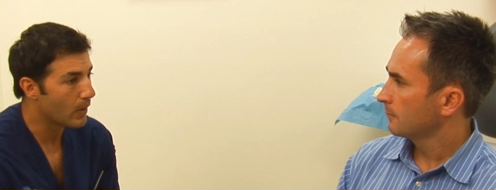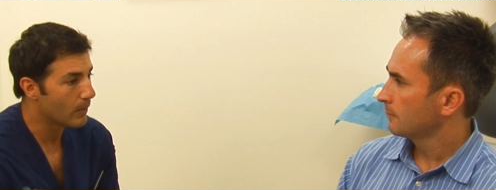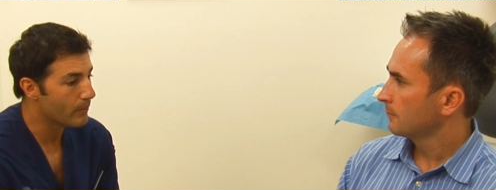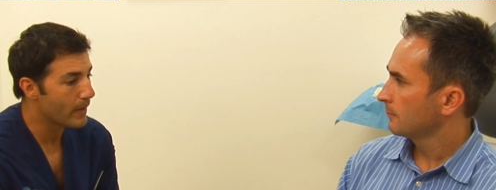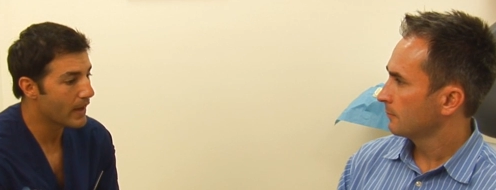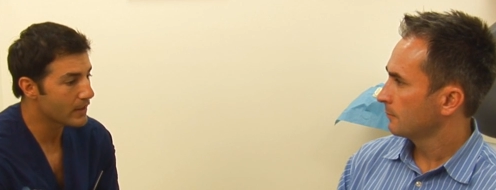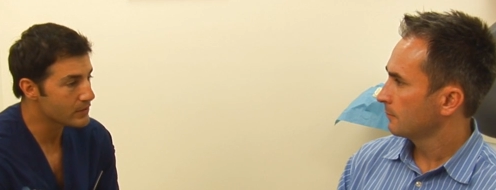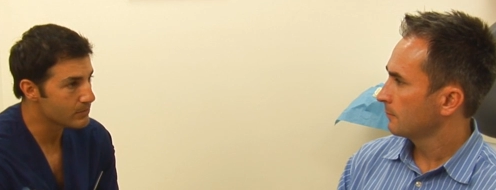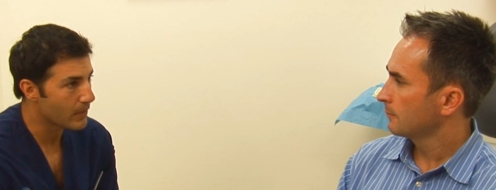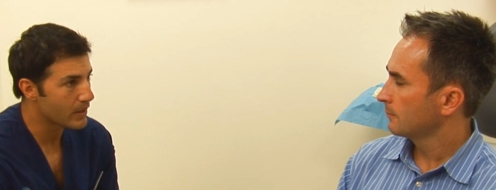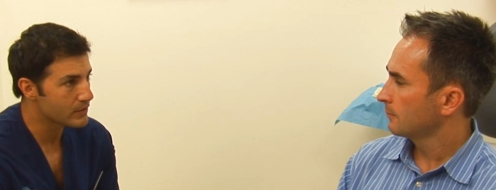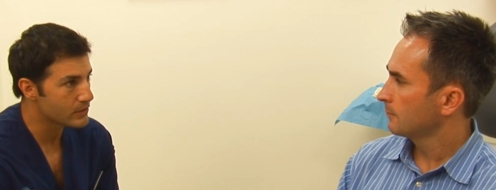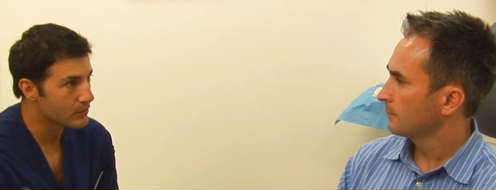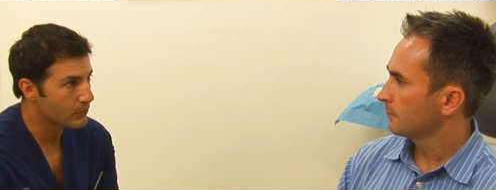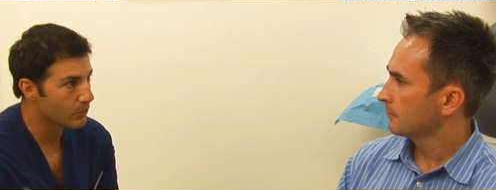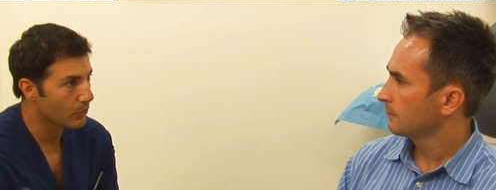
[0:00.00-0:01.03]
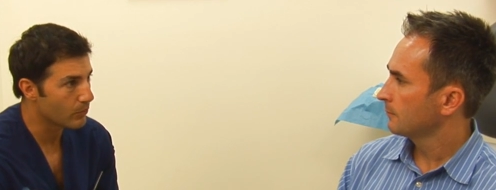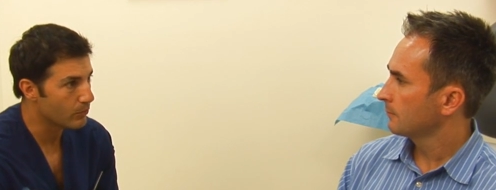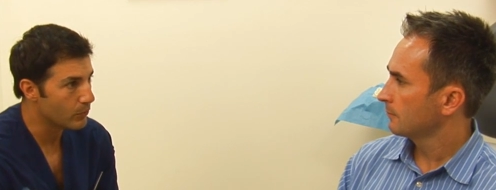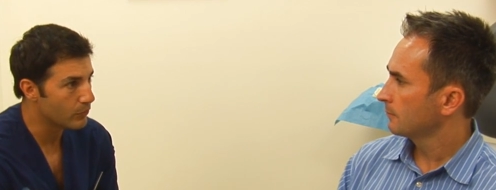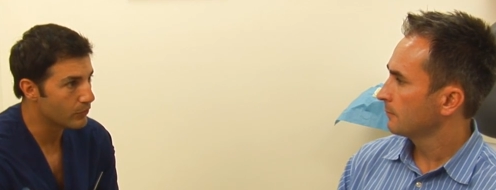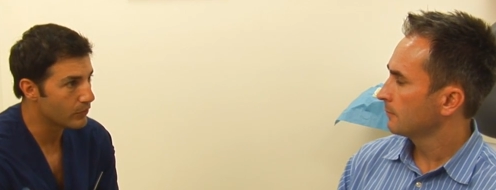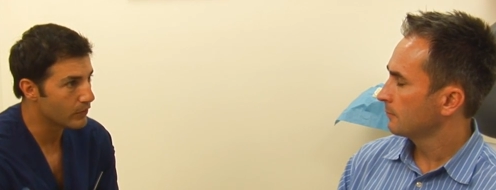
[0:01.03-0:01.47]
Speaker 1: while maximizing the
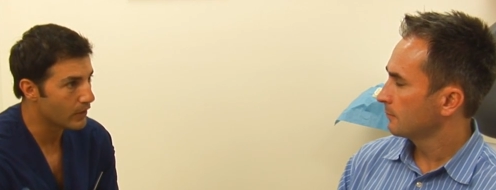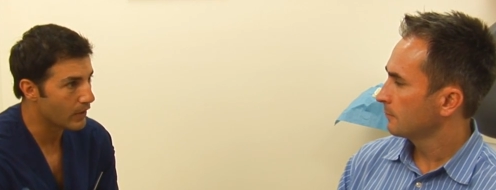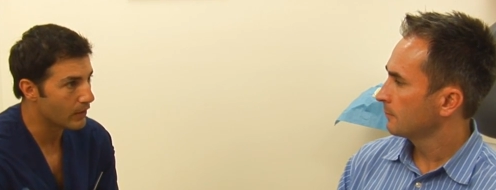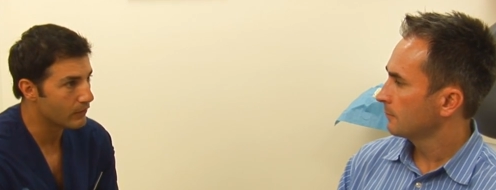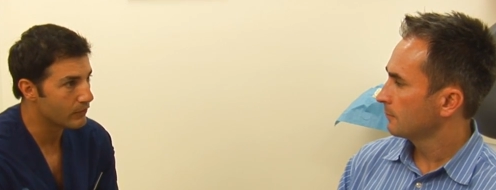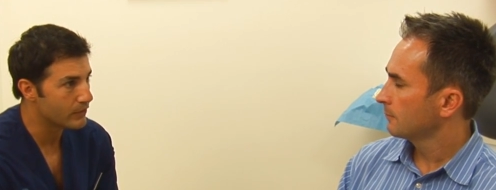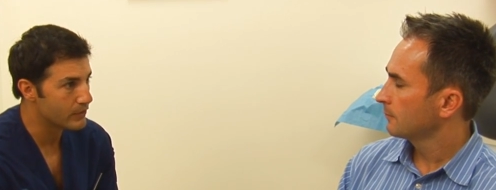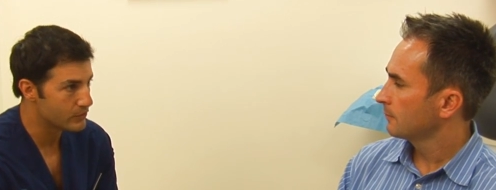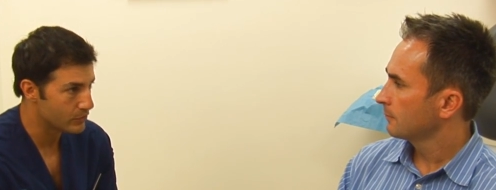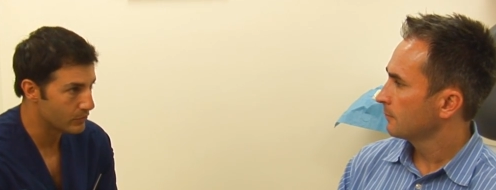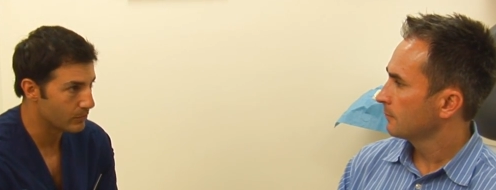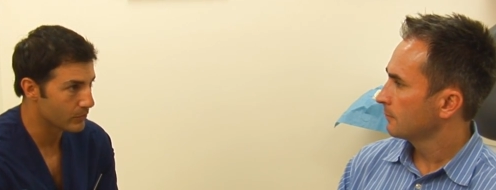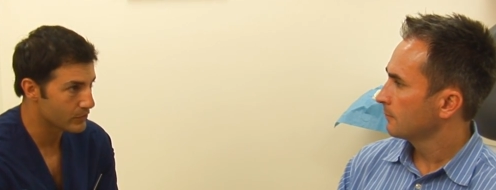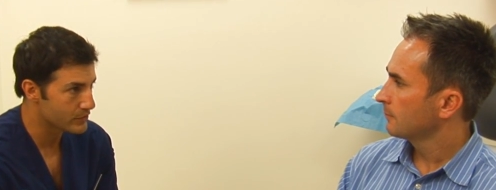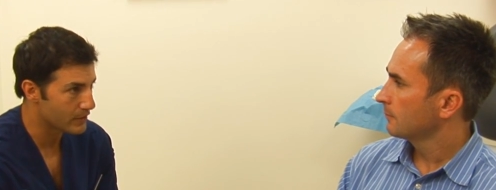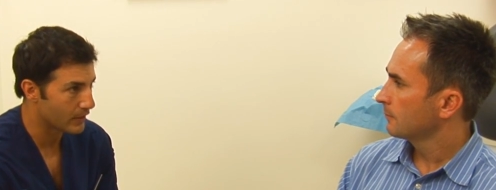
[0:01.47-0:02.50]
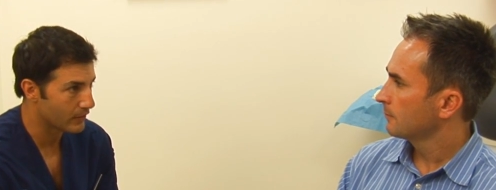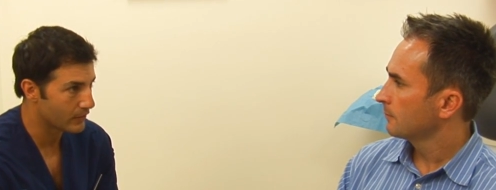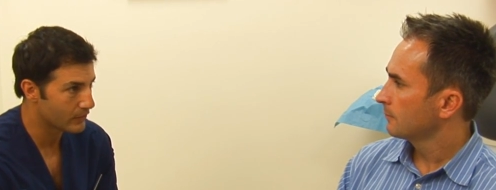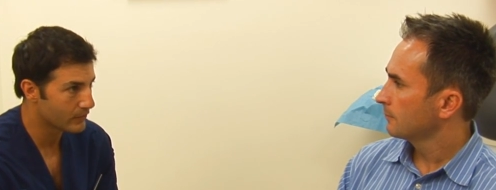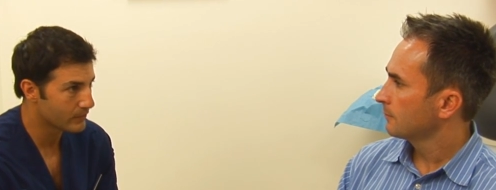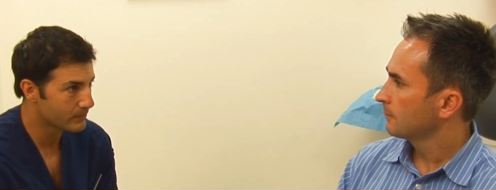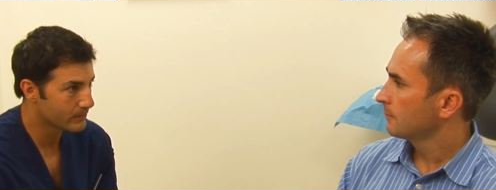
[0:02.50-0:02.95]
removal of the tumor
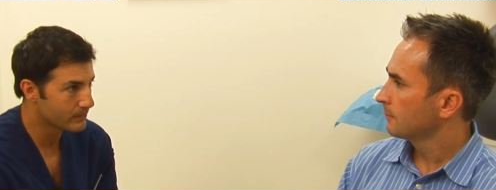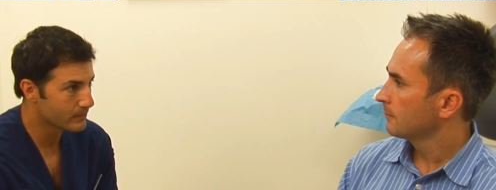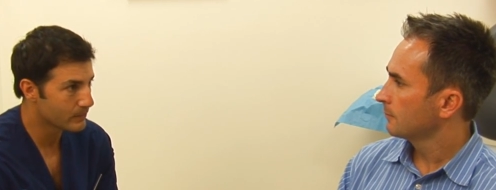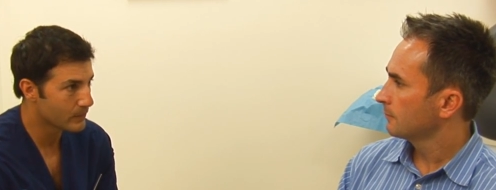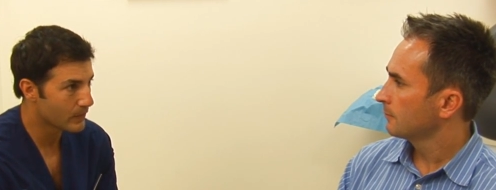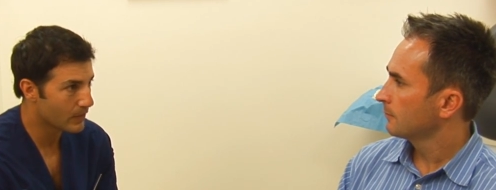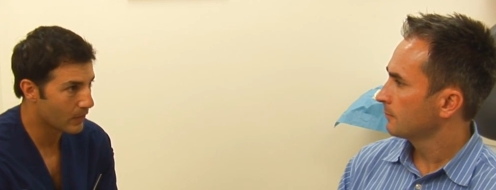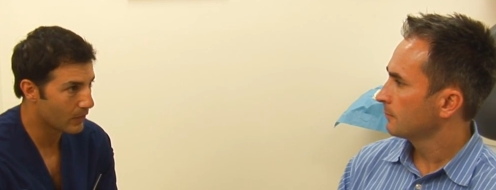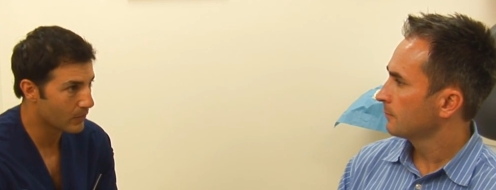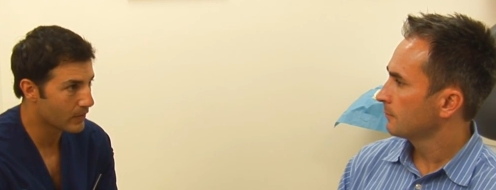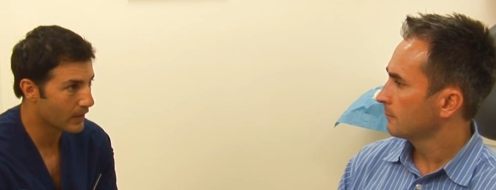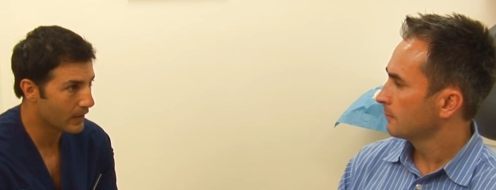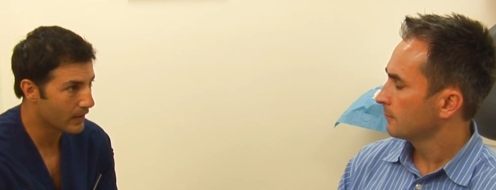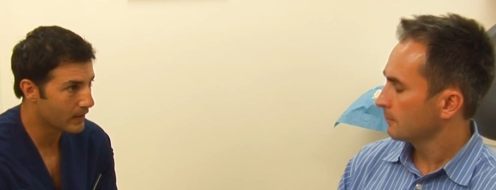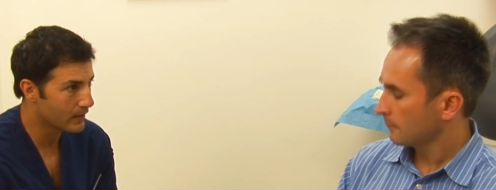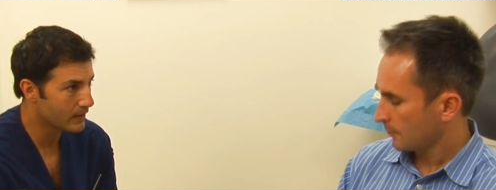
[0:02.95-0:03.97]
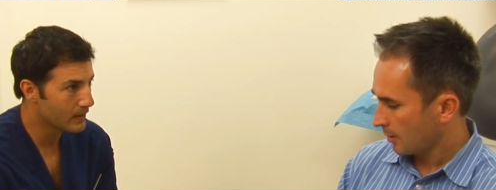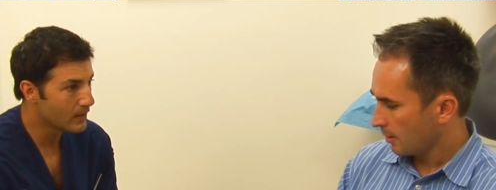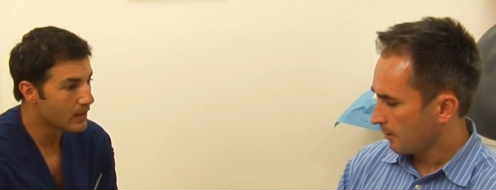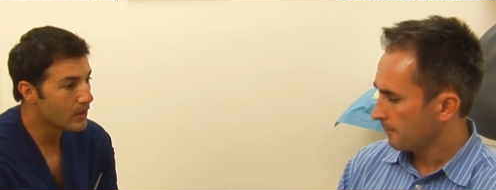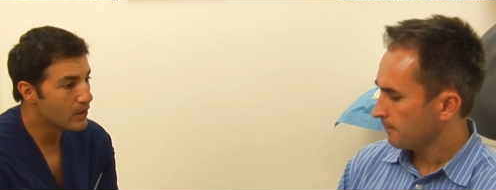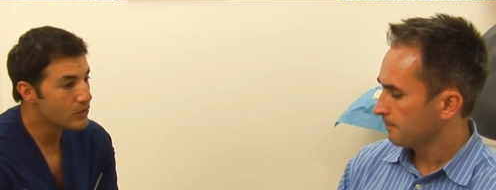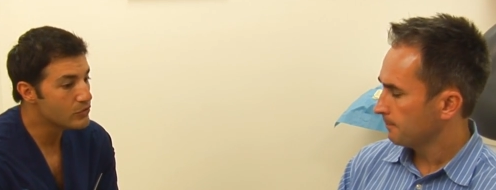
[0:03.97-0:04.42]
cells. Okay?
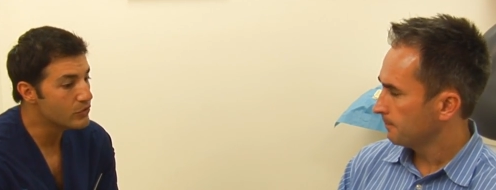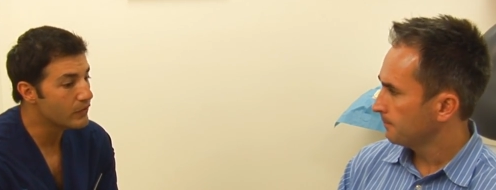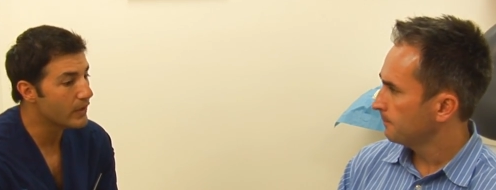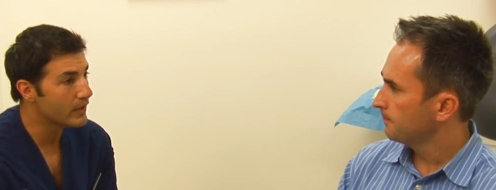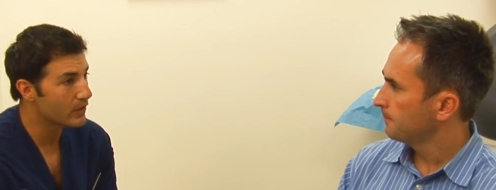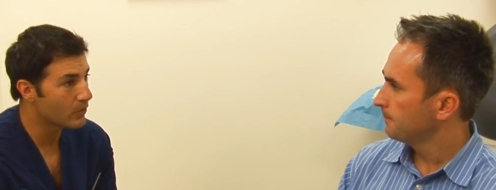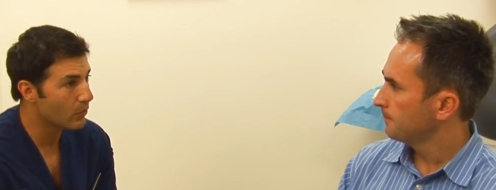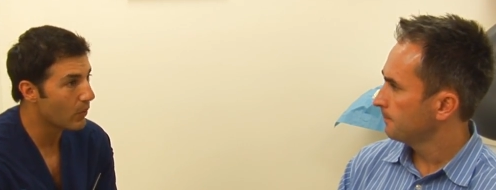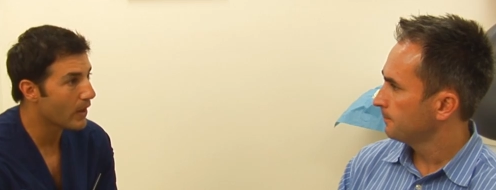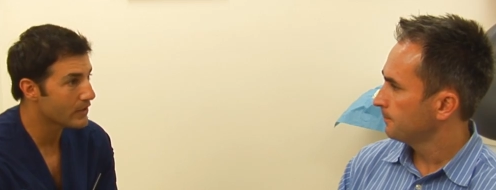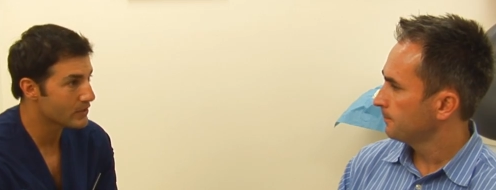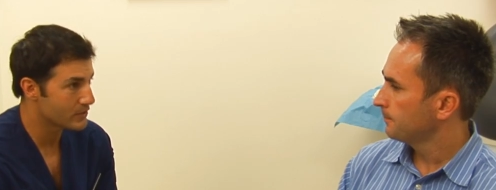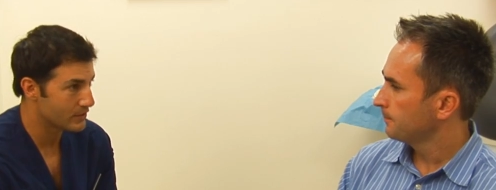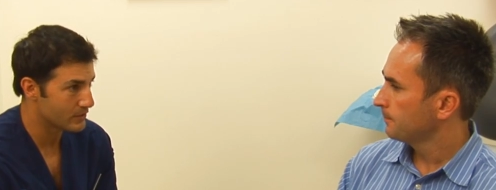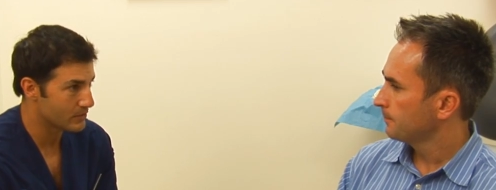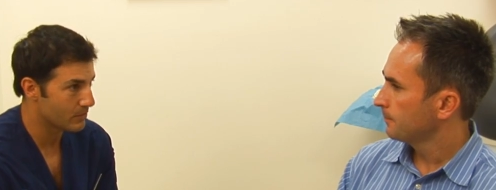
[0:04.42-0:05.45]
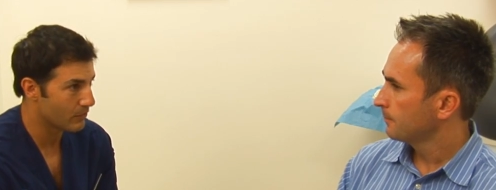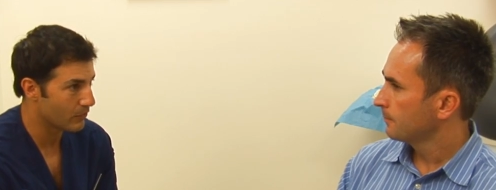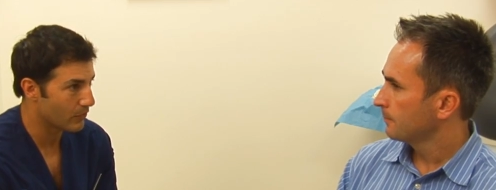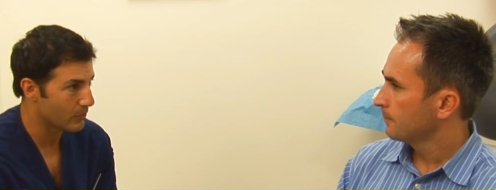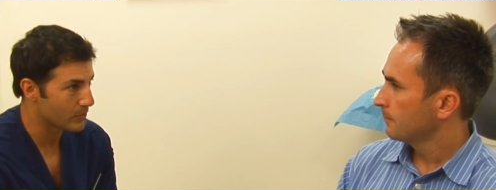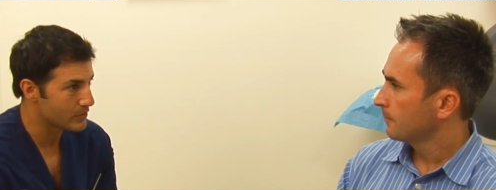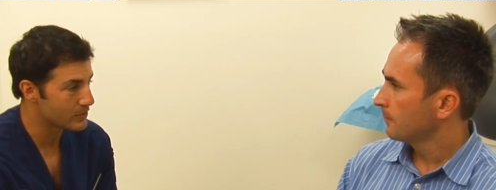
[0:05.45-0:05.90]
Do you have any questions
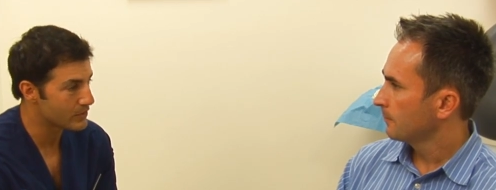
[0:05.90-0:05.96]
before we